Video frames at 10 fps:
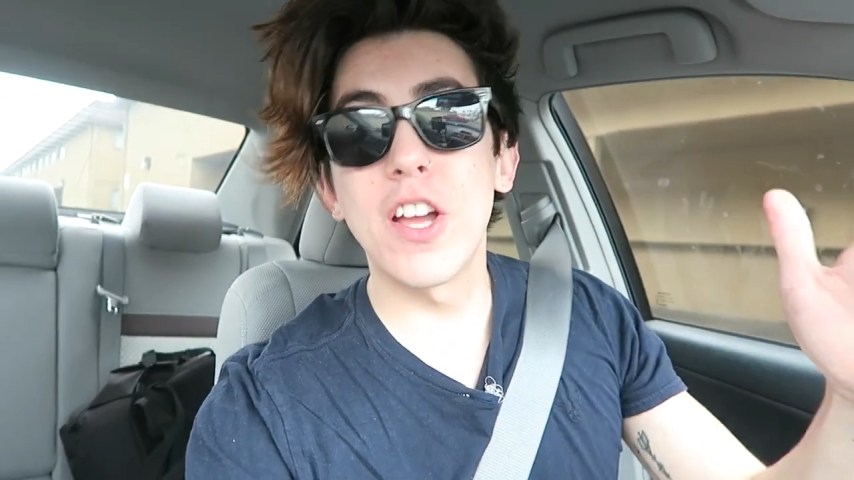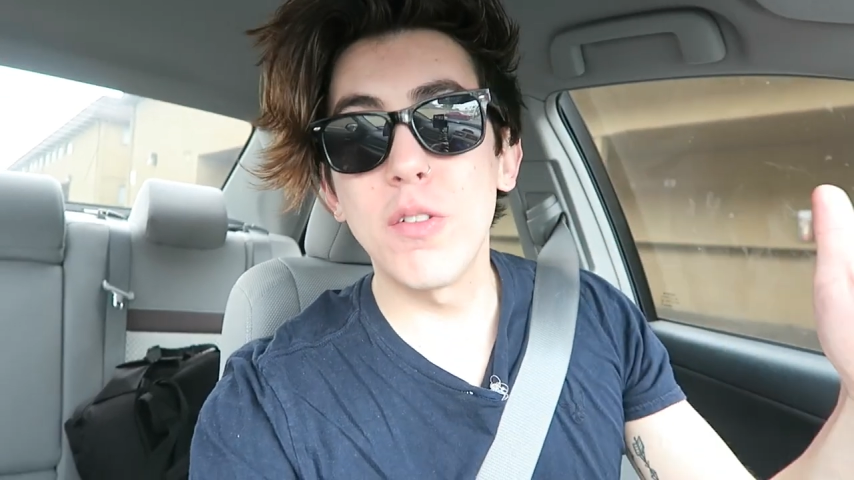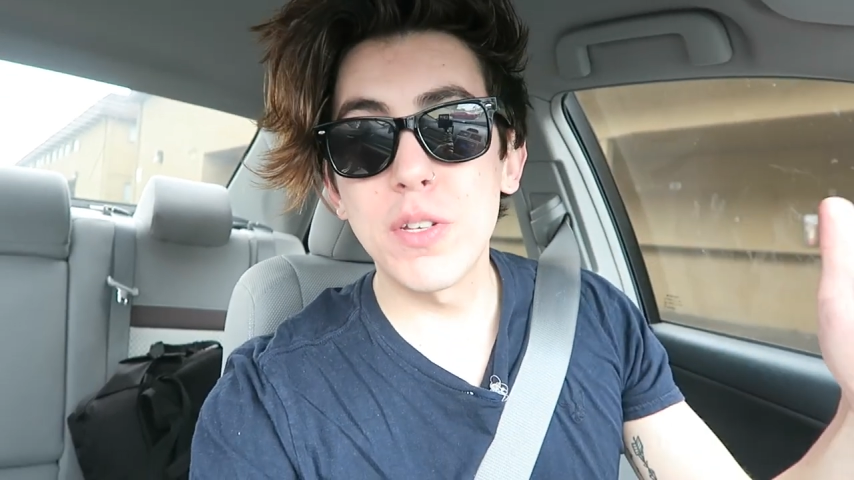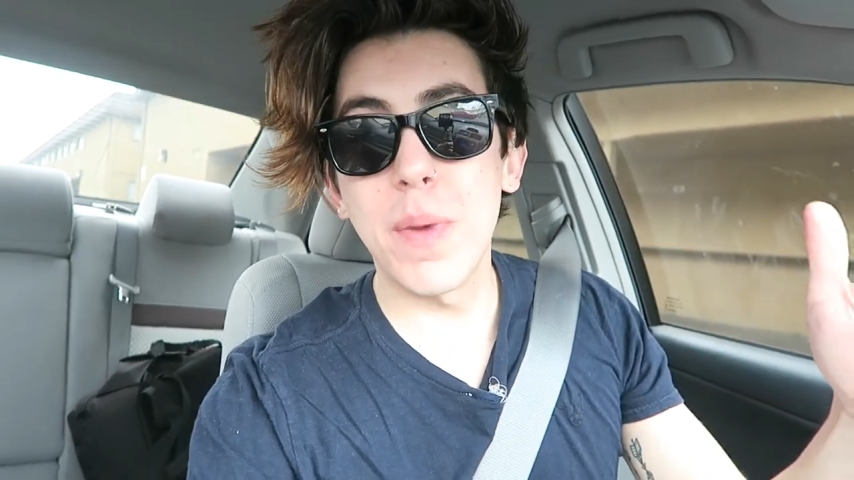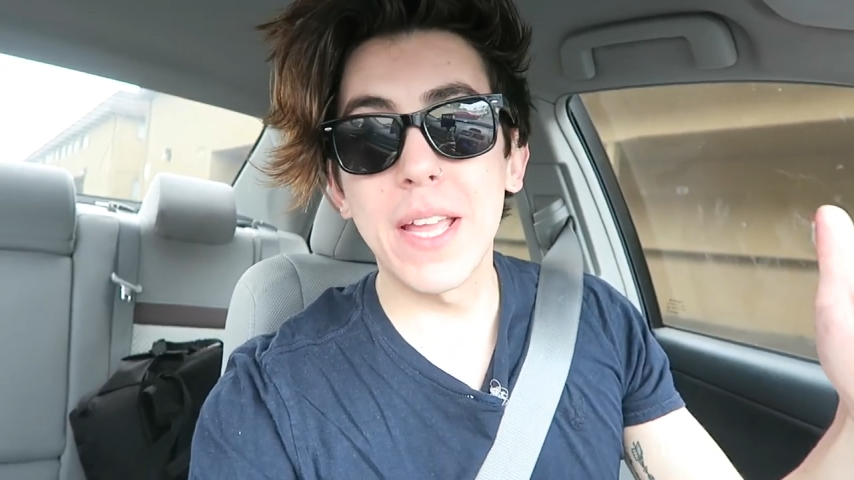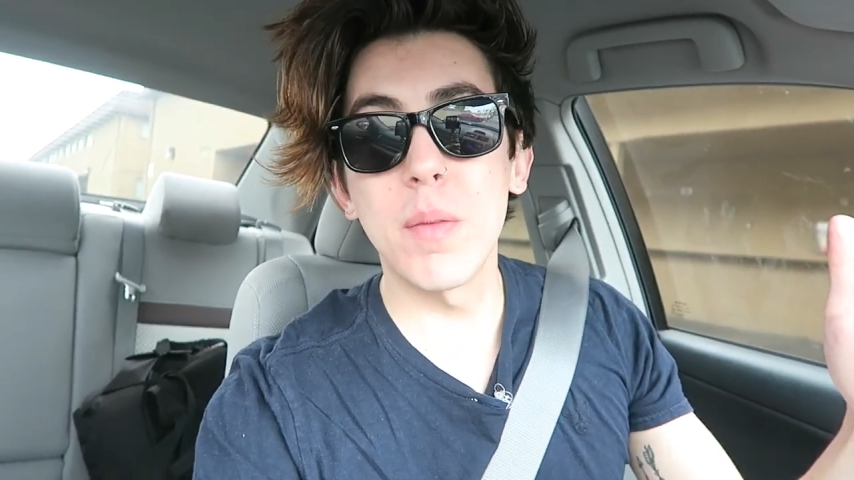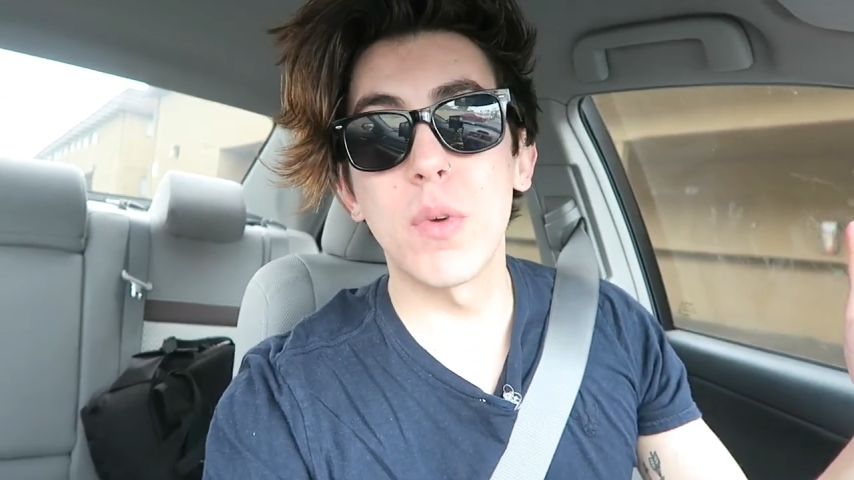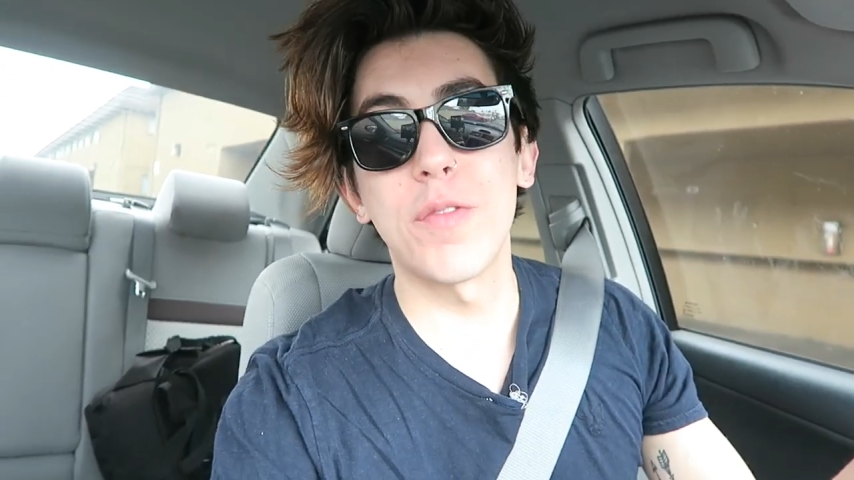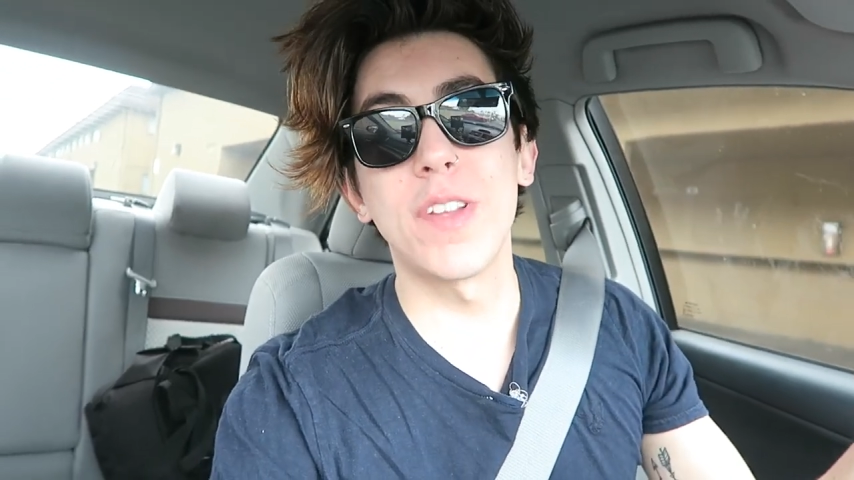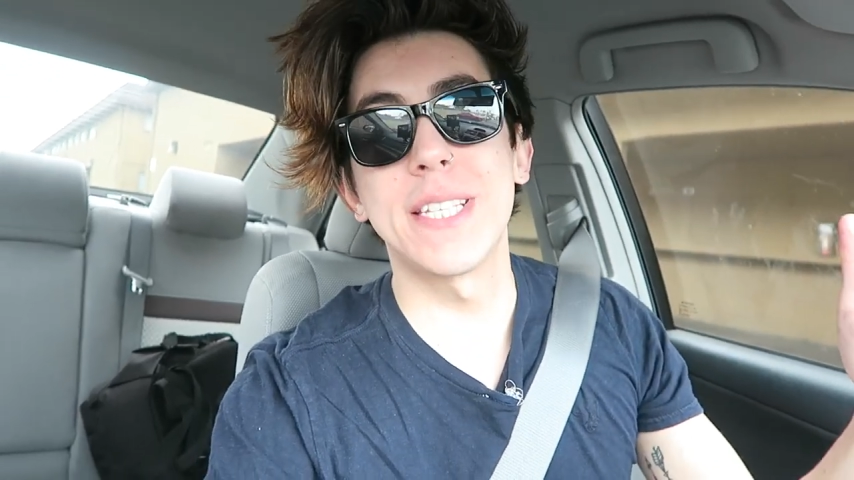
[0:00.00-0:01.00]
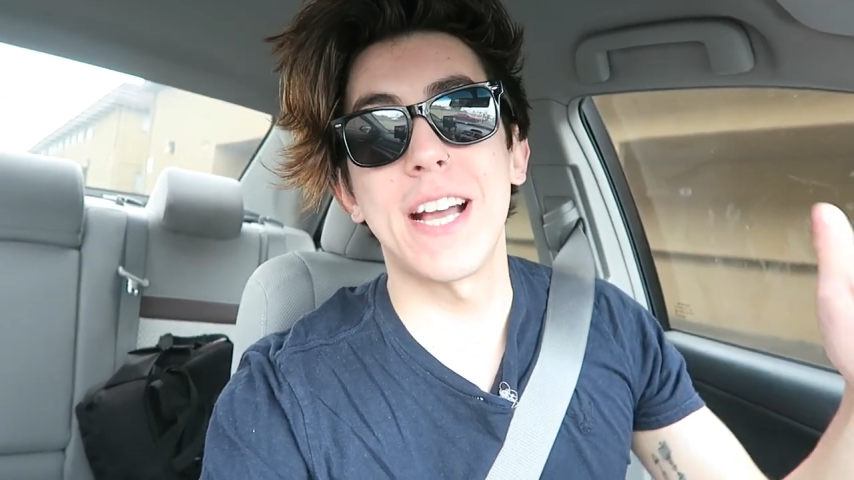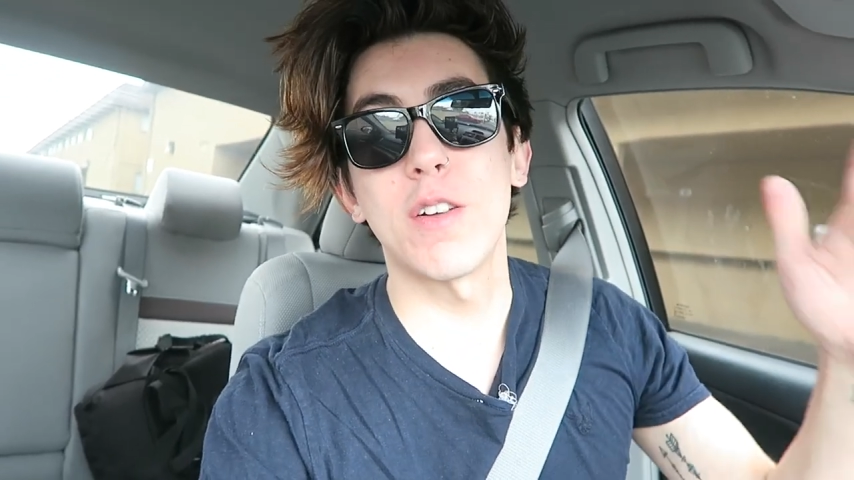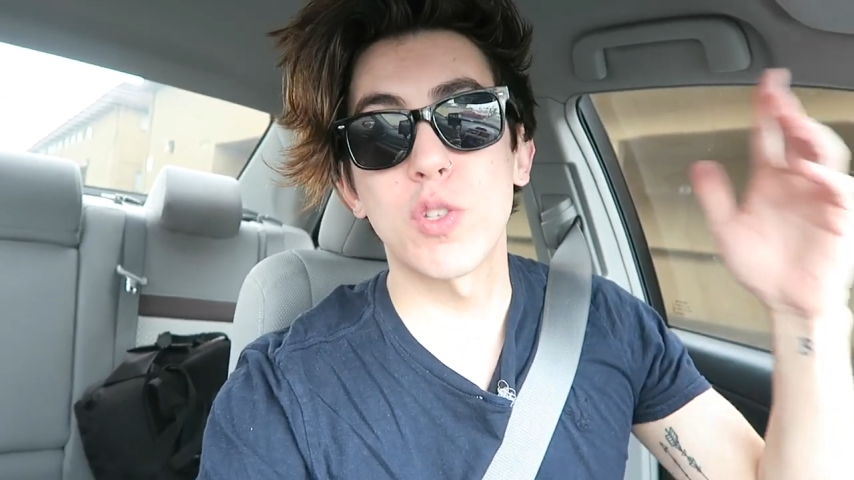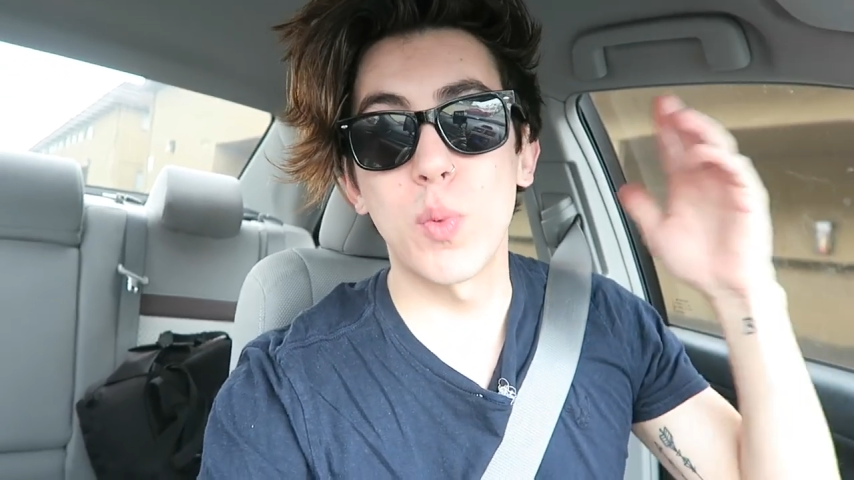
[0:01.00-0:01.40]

go to Mikey Murphy's house.